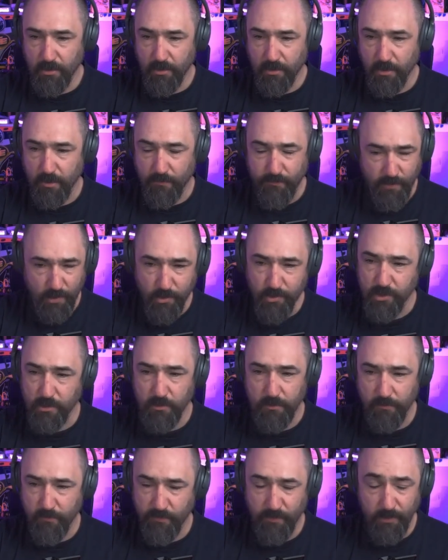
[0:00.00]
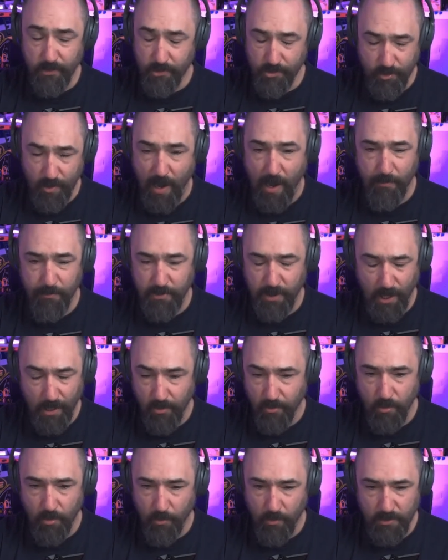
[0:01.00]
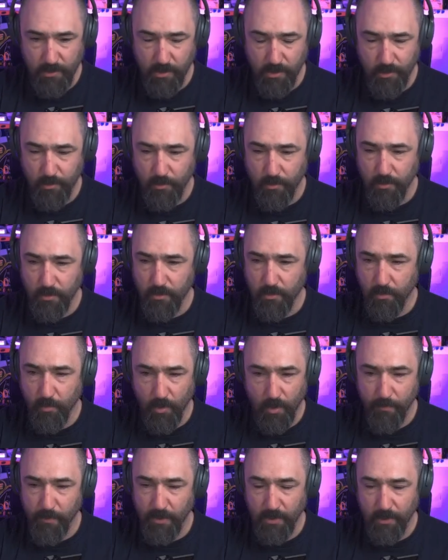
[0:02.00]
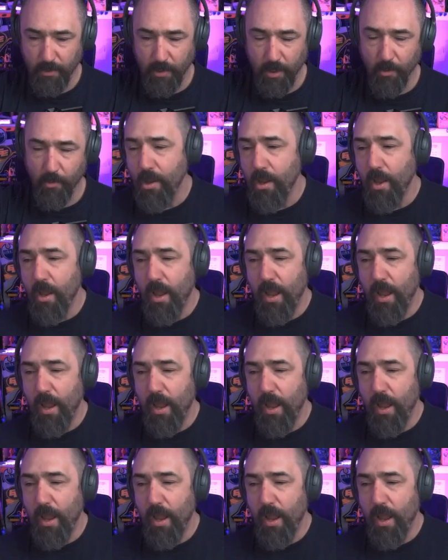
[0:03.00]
confusion, feeling trapped. I don't know what to do. Where am I going to go?